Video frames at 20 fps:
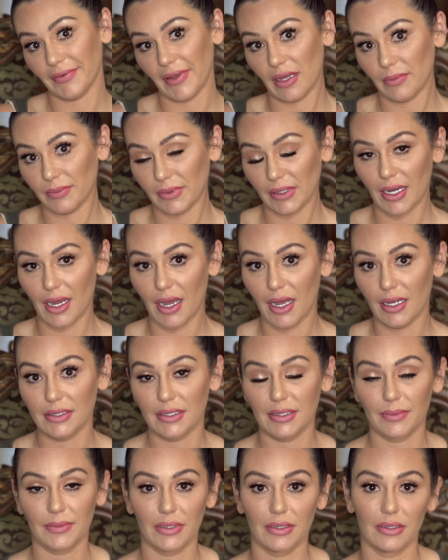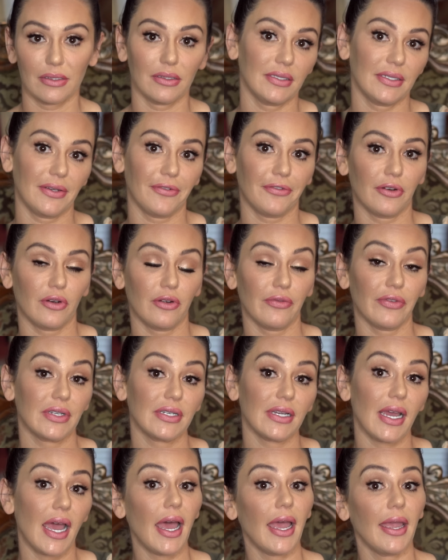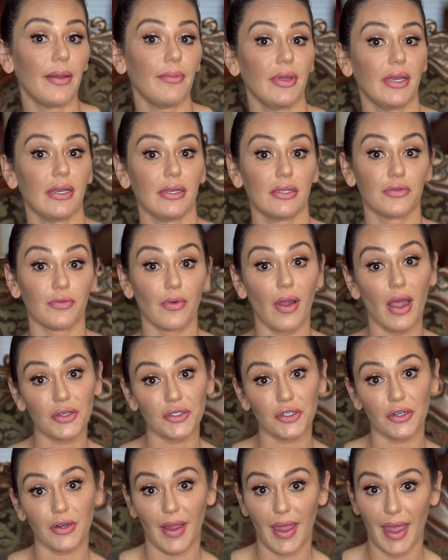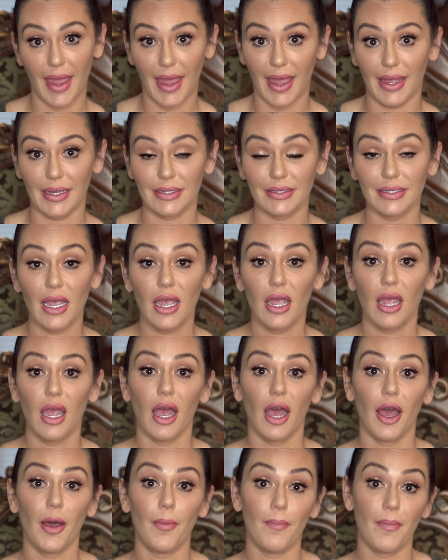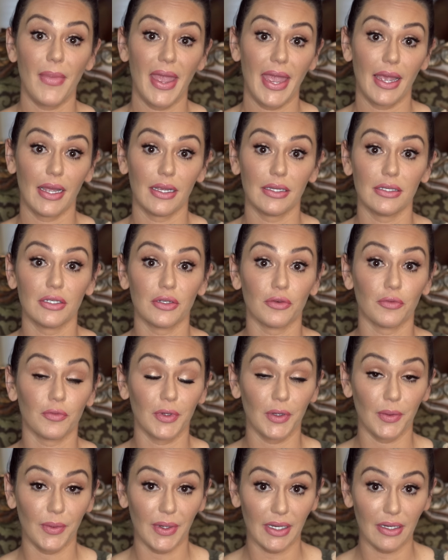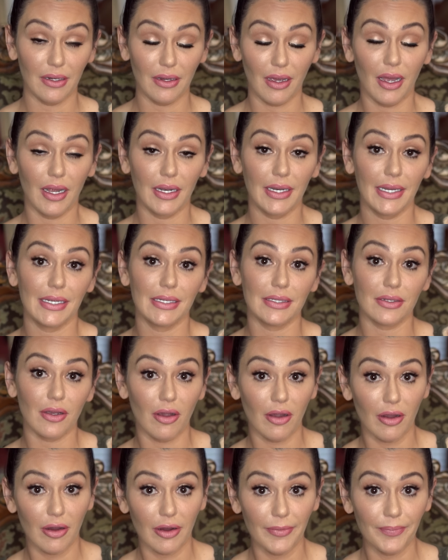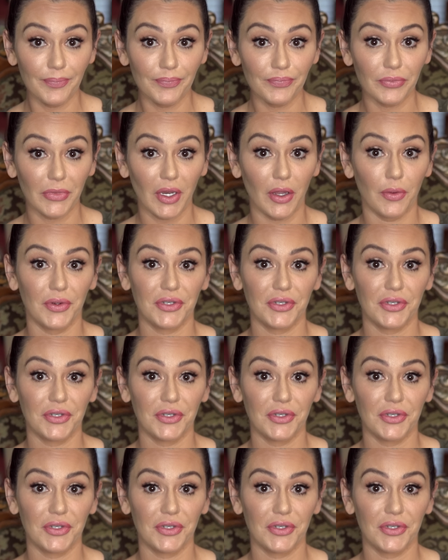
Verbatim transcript: developed the concept a little different over time because Roger has a man's ruin on his arm,